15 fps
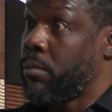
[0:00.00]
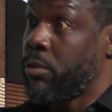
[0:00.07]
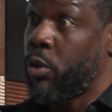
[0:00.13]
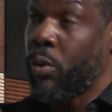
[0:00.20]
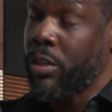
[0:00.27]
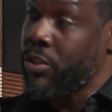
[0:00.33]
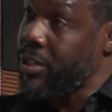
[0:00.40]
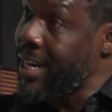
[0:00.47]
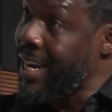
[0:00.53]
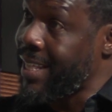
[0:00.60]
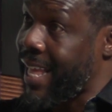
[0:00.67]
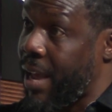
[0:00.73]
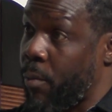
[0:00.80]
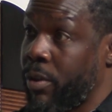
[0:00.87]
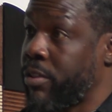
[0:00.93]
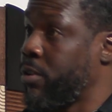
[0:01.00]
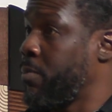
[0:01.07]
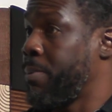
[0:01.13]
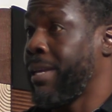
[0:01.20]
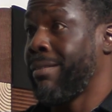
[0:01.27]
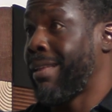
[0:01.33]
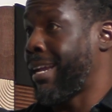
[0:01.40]
to understand that, whether you
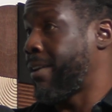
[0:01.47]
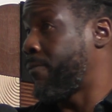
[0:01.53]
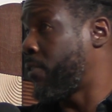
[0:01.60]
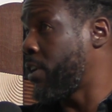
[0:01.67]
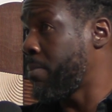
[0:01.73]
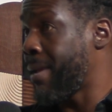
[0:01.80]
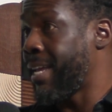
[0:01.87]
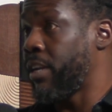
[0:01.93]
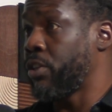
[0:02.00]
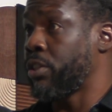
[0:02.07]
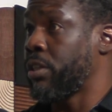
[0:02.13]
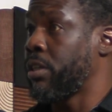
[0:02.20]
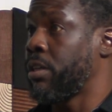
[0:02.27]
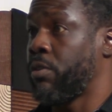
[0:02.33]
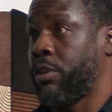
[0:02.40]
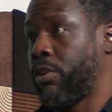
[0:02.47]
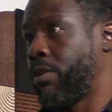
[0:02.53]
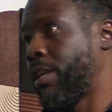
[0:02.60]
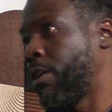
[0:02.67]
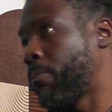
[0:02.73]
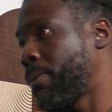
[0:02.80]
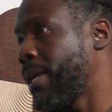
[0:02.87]
be like a fund manager or you're
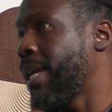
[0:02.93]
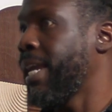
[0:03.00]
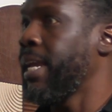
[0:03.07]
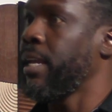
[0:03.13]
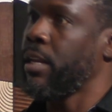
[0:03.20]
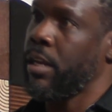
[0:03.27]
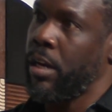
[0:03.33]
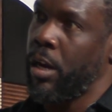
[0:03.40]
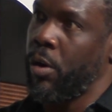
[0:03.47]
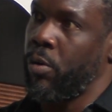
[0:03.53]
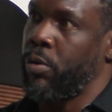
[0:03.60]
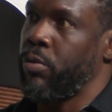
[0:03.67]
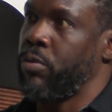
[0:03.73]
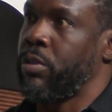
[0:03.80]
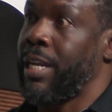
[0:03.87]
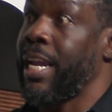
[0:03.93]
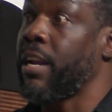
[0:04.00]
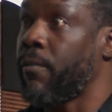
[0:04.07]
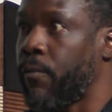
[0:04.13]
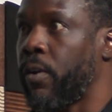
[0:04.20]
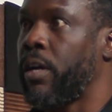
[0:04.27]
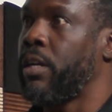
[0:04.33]
an LP, who's in
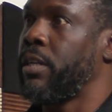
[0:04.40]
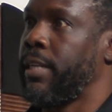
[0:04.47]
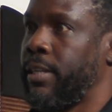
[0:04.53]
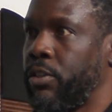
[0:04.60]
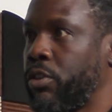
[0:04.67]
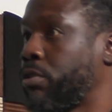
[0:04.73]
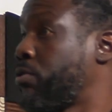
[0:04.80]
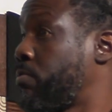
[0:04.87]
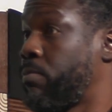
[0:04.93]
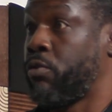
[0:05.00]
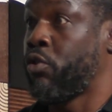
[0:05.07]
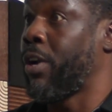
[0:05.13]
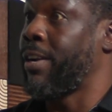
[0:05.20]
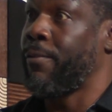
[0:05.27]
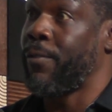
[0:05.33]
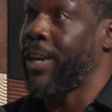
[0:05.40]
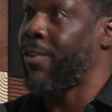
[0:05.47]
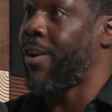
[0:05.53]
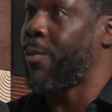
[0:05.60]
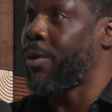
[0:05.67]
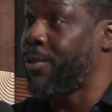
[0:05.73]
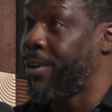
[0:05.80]
a fund and you're trying to figure
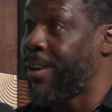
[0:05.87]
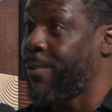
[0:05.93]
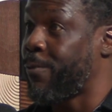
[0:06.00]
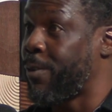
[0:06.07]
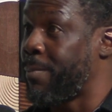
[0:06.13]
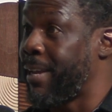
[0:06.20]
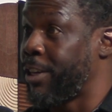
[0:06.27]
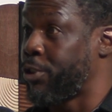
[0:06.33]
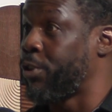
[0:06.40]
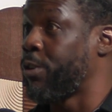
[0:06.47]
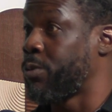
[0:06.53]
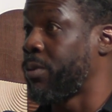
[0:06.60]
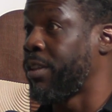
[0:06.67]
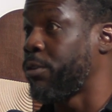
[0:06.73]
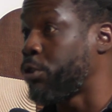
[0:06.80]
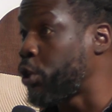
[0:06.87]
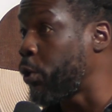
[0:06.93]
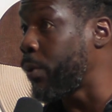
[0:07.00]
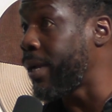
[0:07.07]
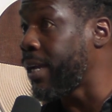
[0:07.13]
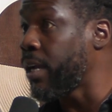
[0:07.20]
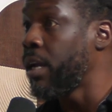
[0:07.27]
out whether or not your fund manager knows what they're
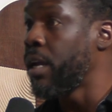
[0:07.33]
doing.